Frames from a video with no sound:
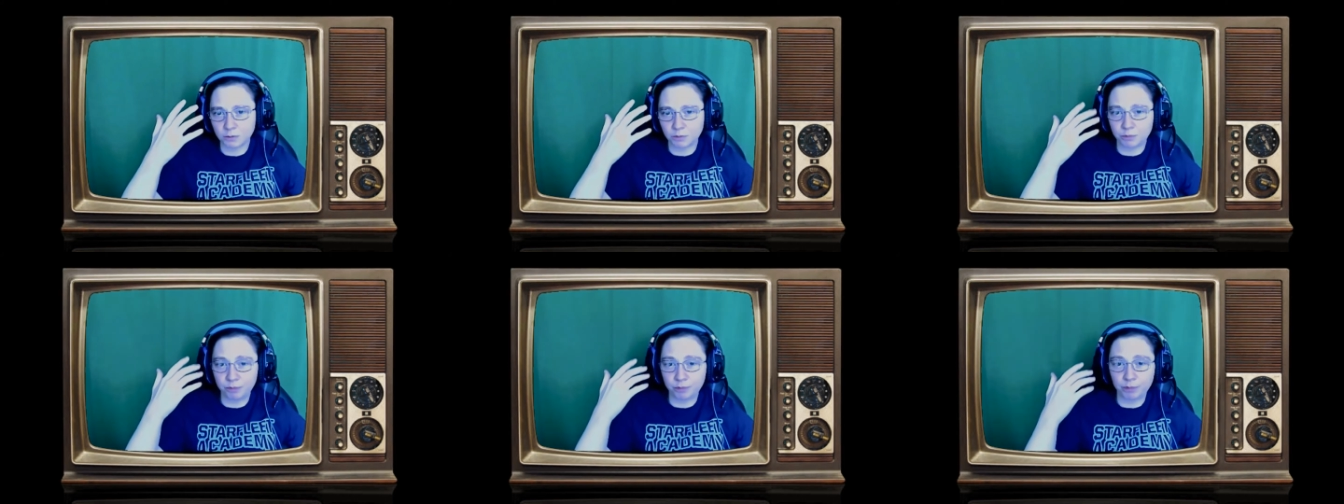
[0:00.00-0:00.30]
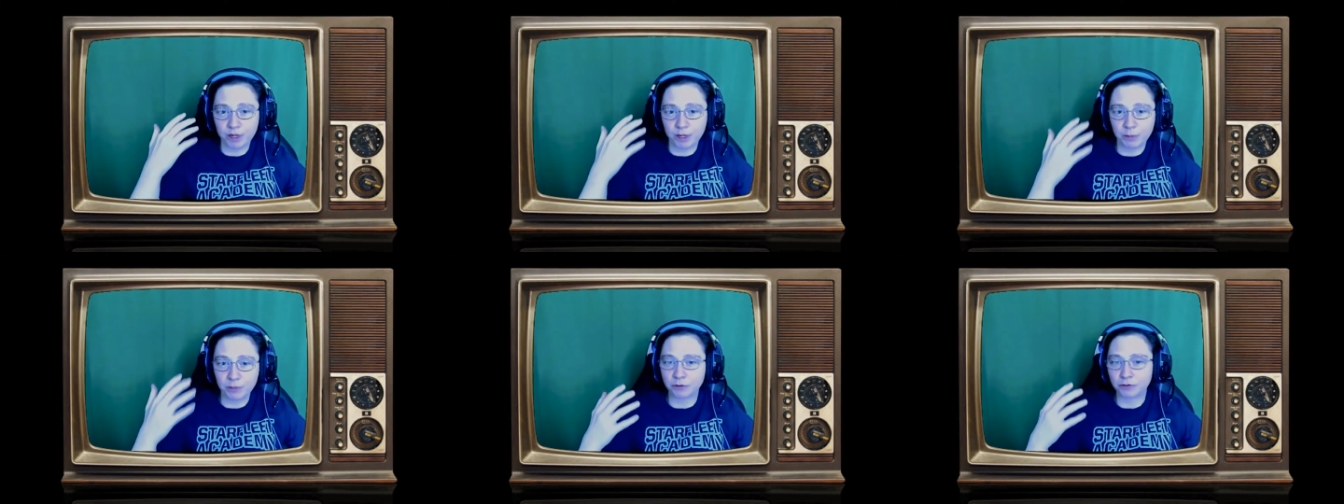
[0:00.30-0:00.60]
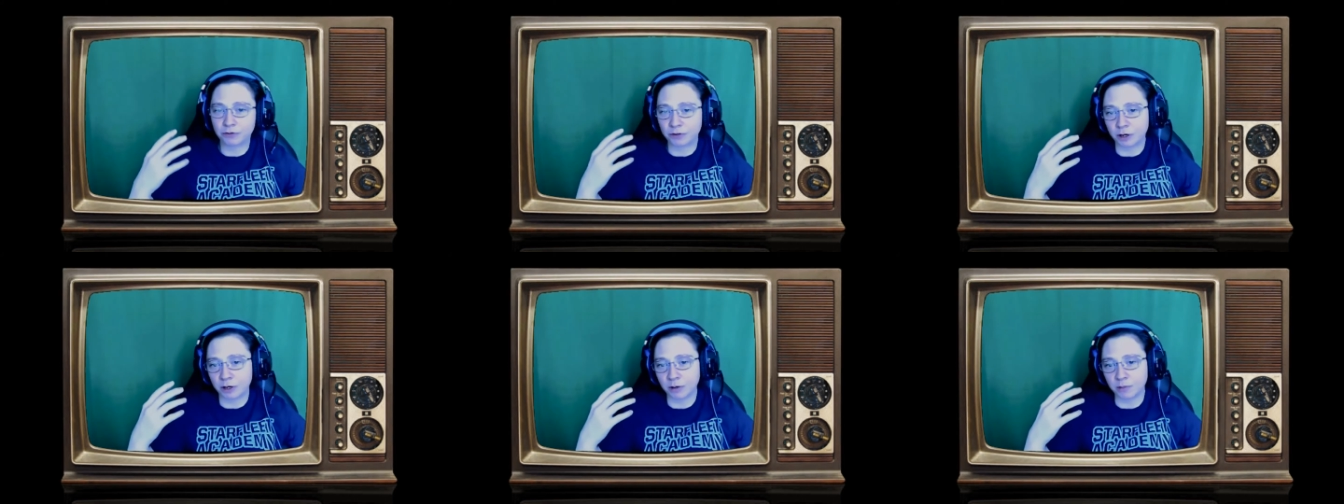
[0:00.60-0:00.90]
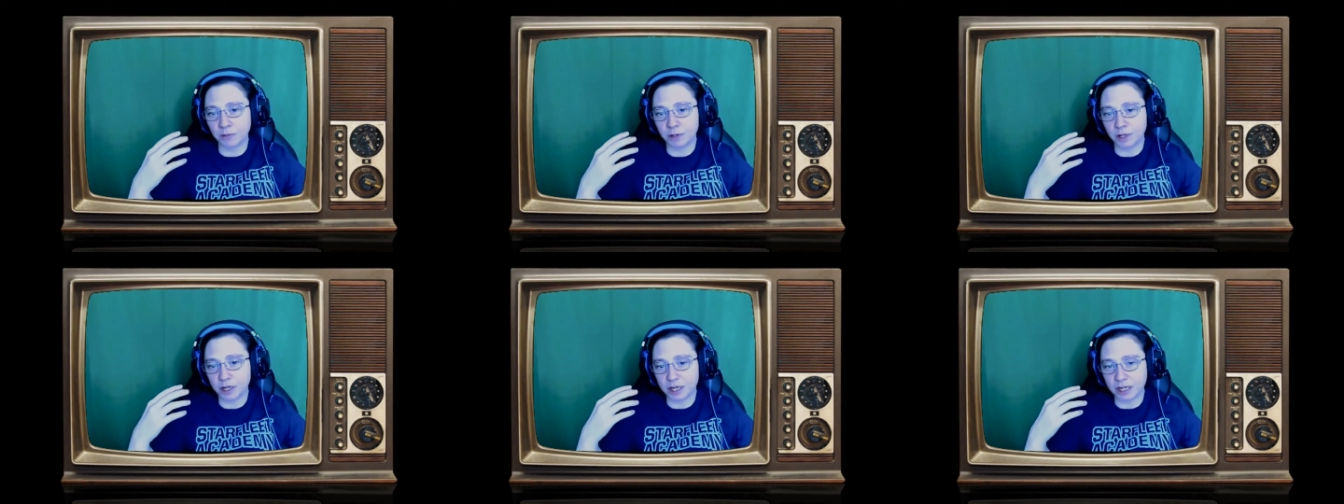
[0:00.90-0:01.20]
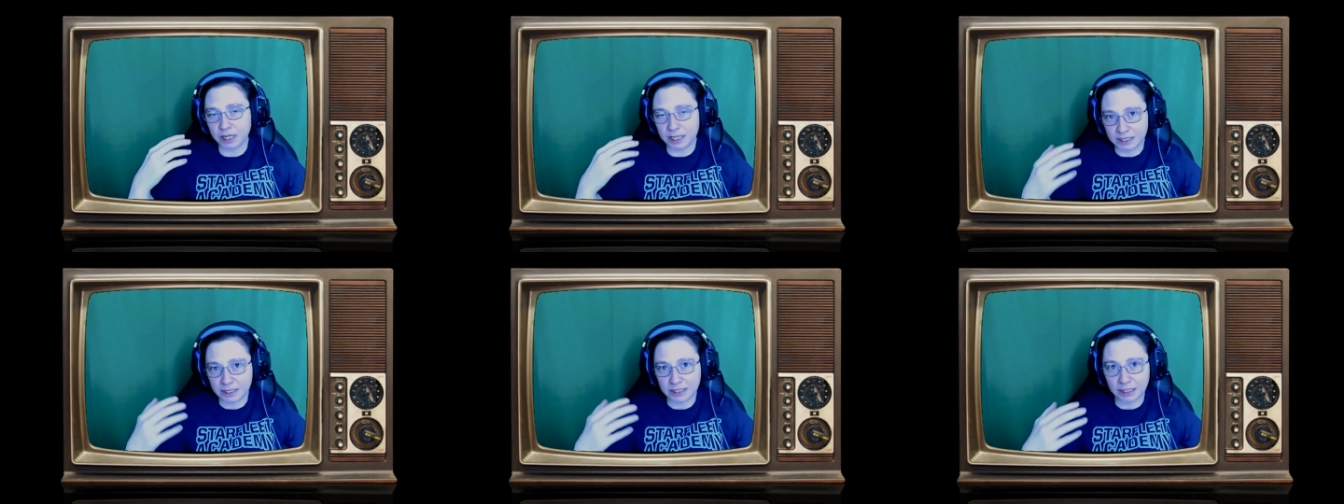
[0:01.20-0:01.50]
people from
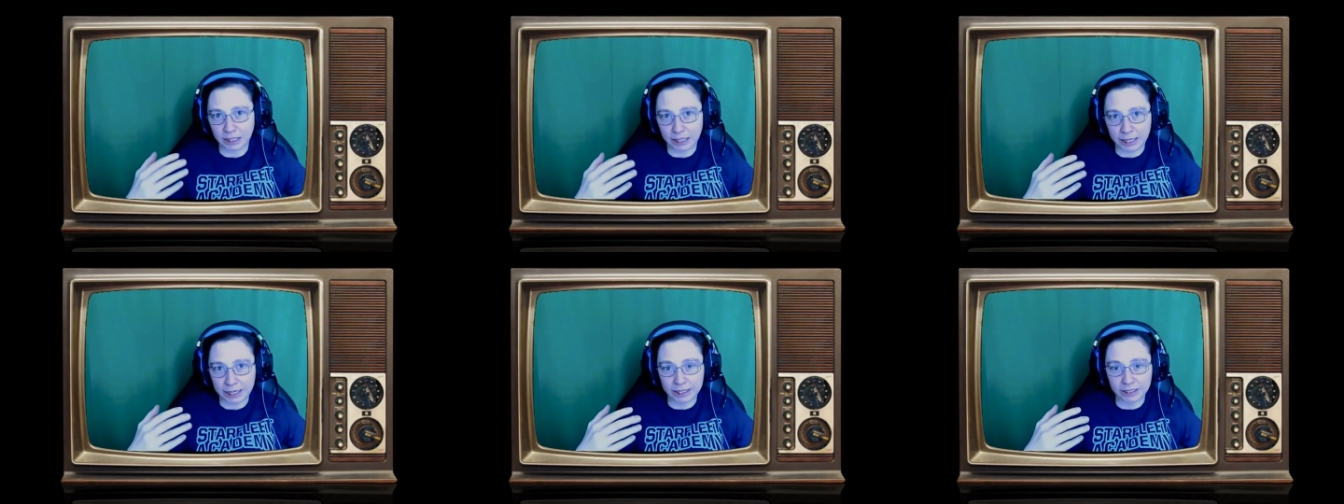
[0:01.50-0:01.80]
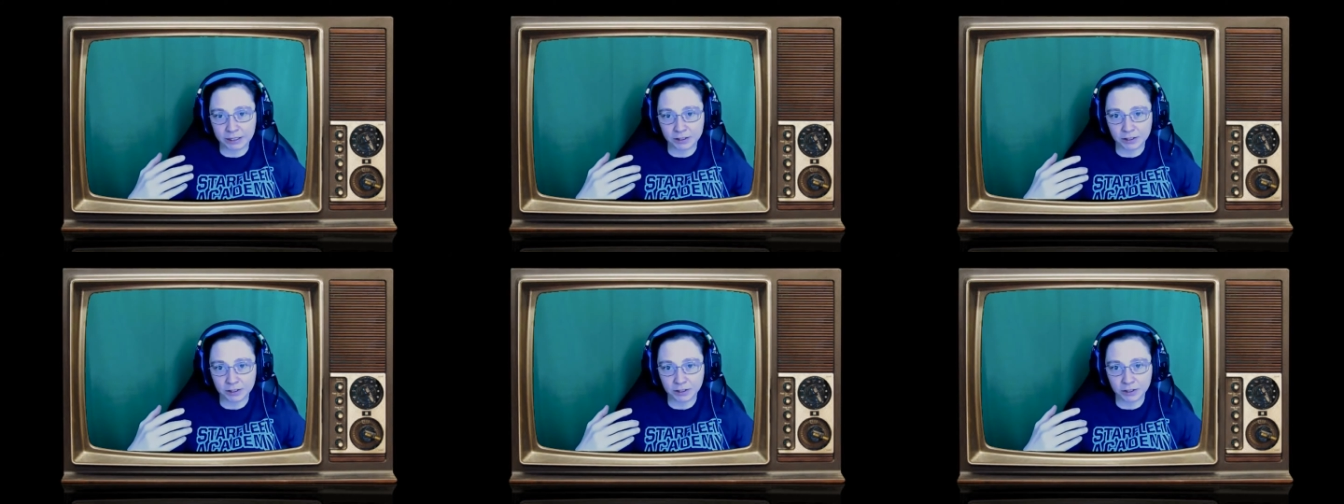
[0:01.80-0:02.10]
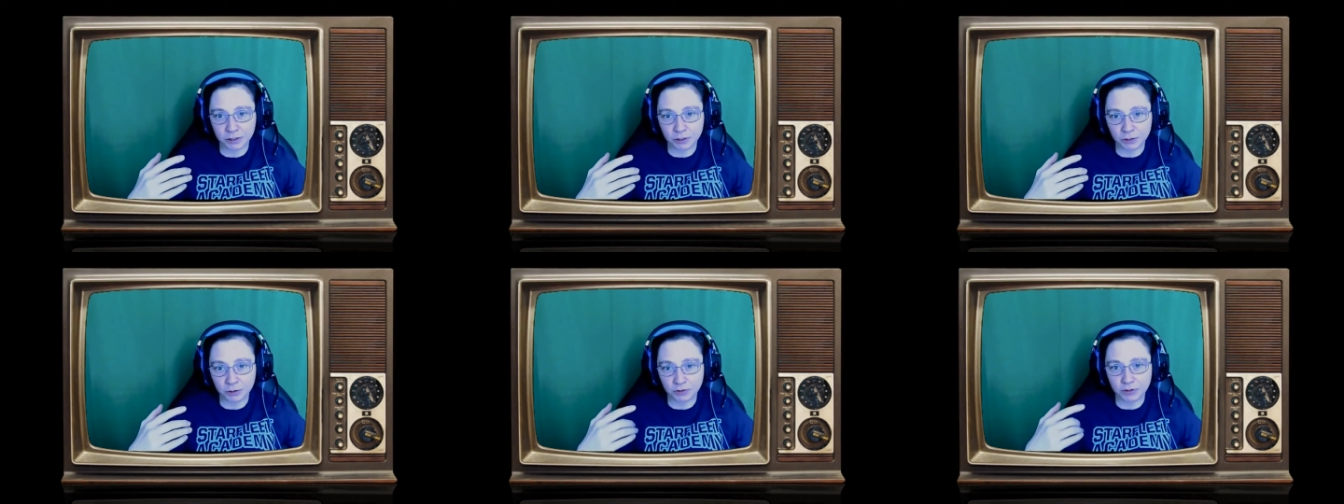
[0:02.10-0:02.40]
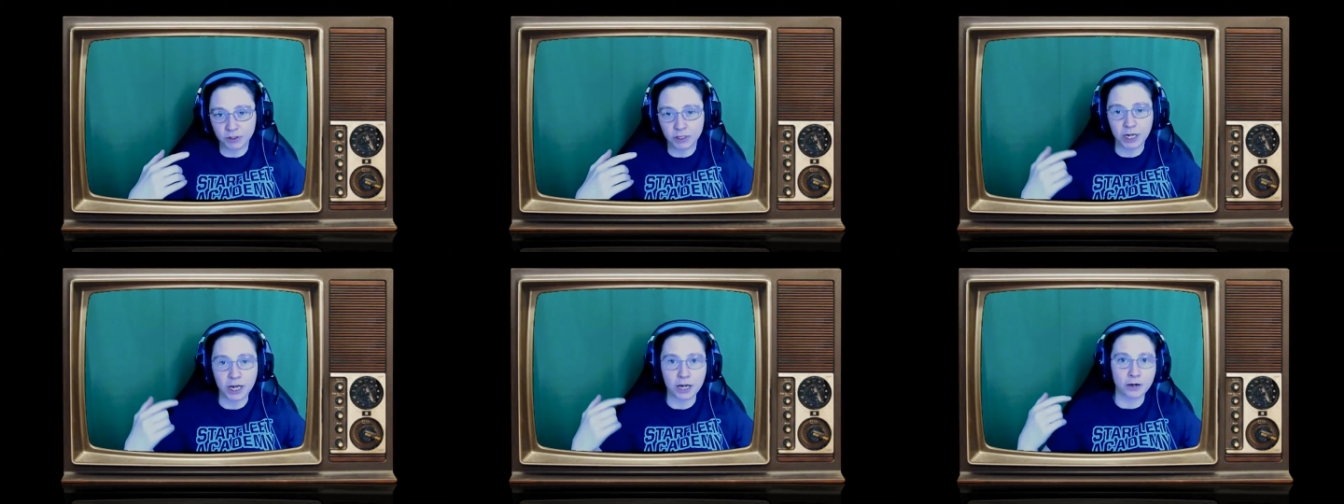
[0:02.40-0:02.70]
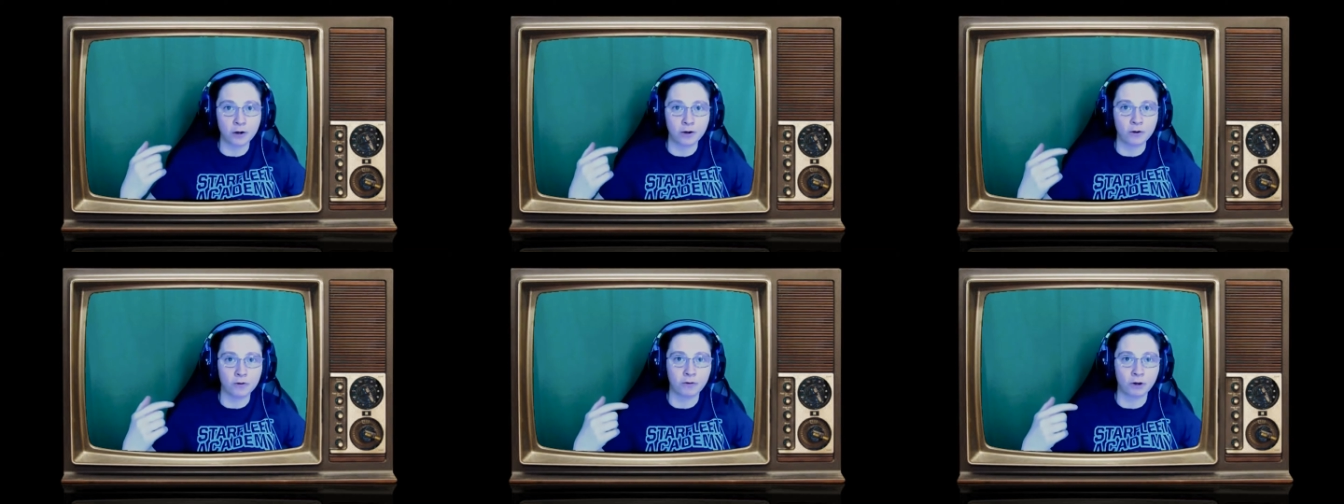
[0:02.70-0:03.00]
his clans to take
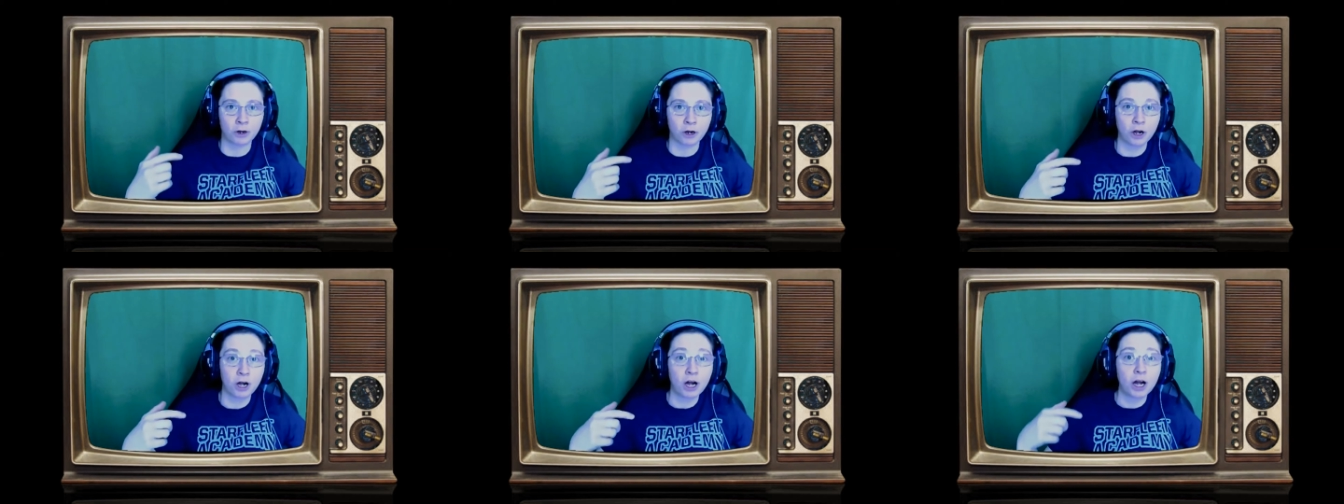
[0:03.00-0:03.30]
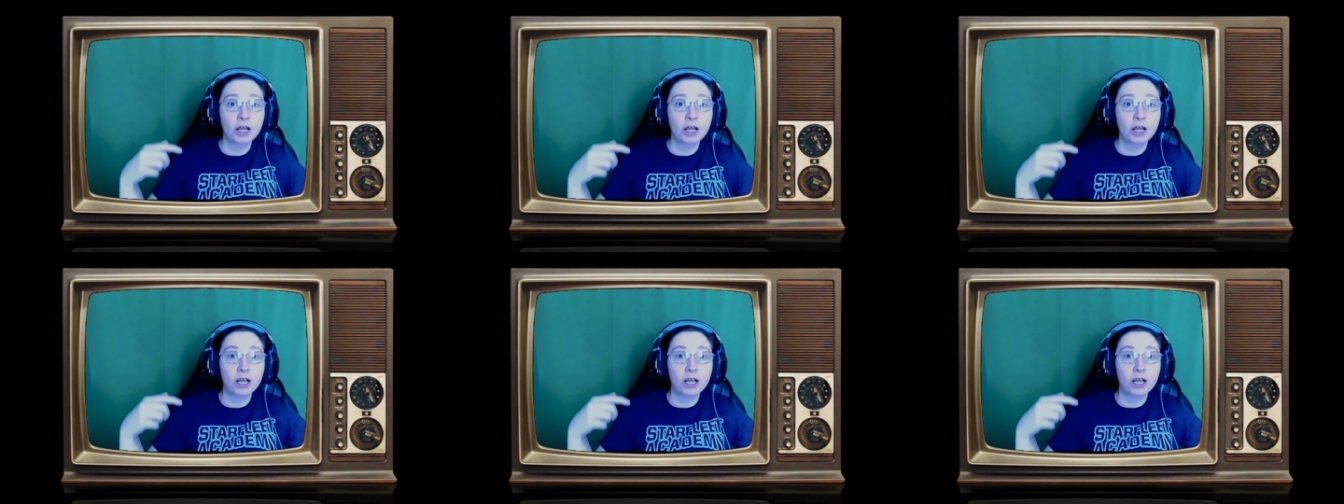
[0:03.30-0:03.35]
over